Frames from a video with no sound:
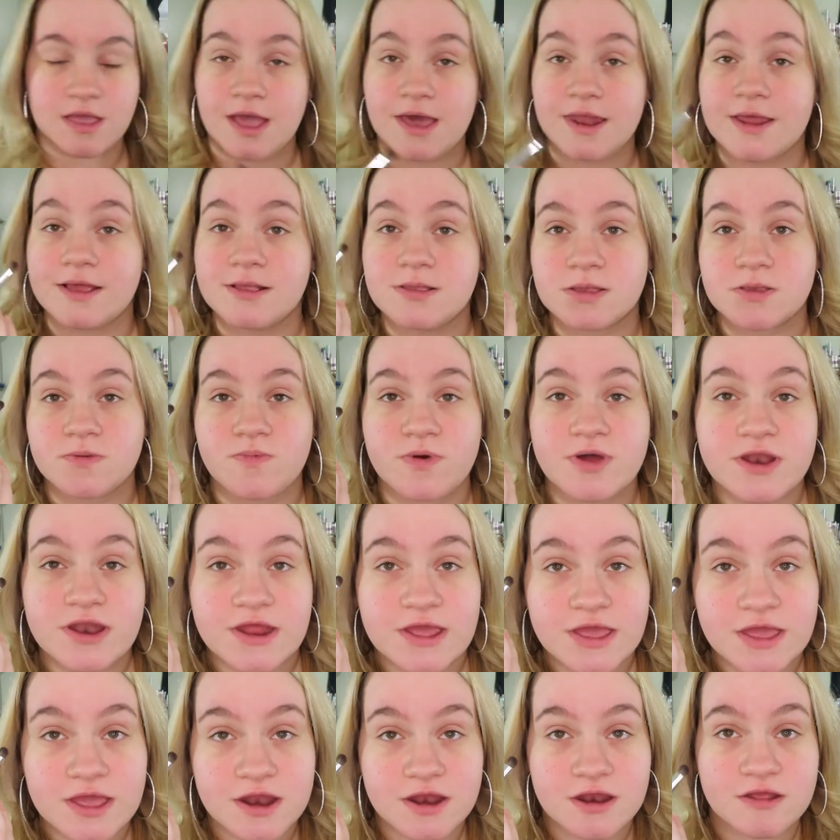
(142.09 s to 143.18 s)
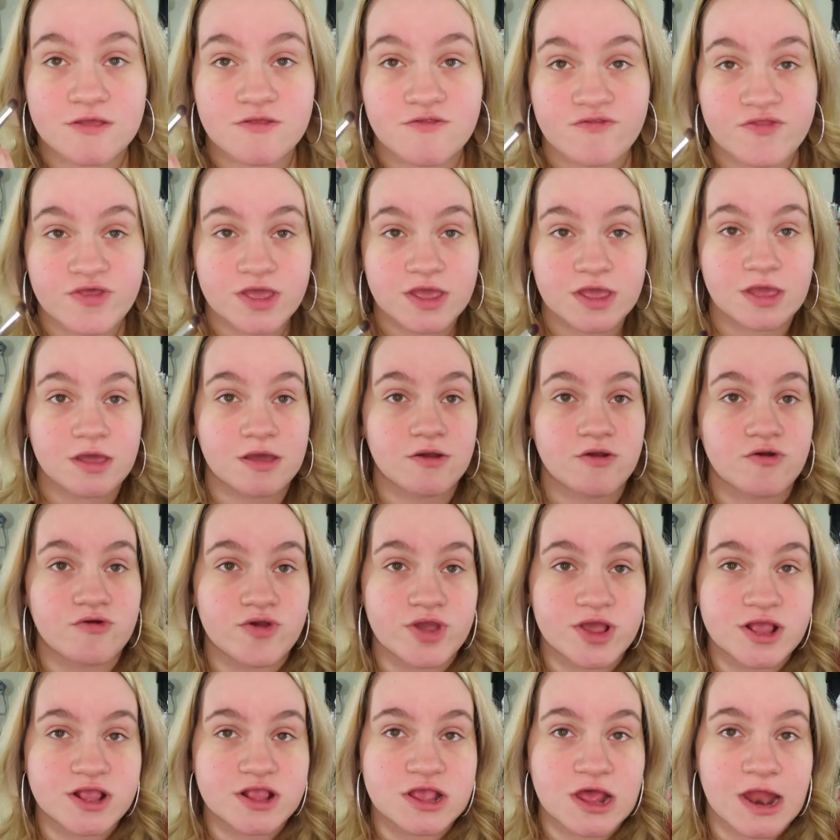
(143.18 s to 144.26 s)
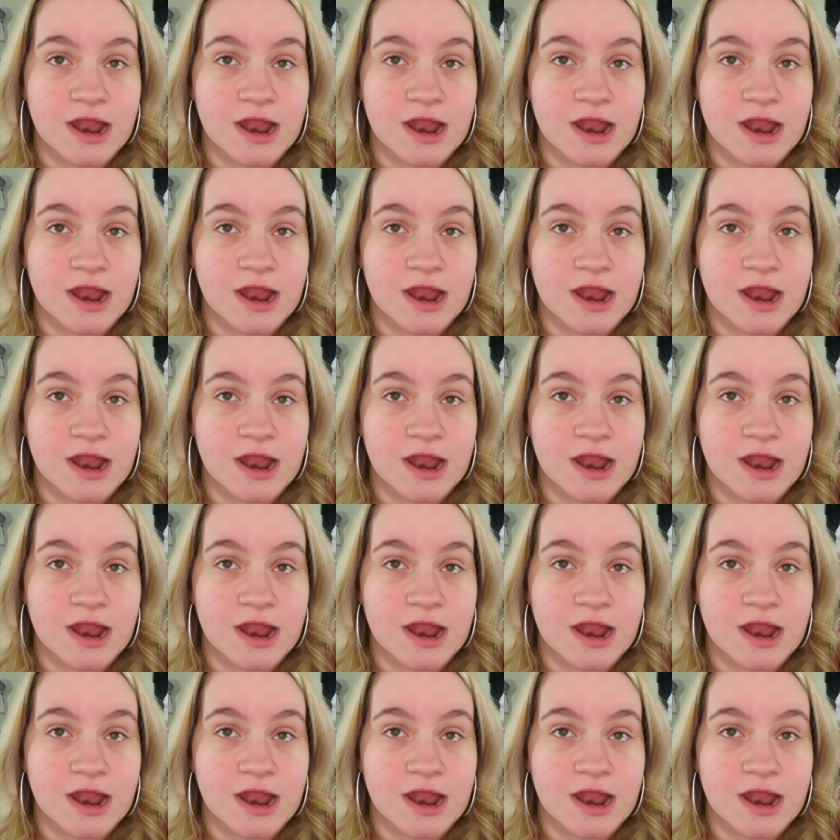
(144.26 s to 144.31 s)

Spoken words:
And I just went in the crease,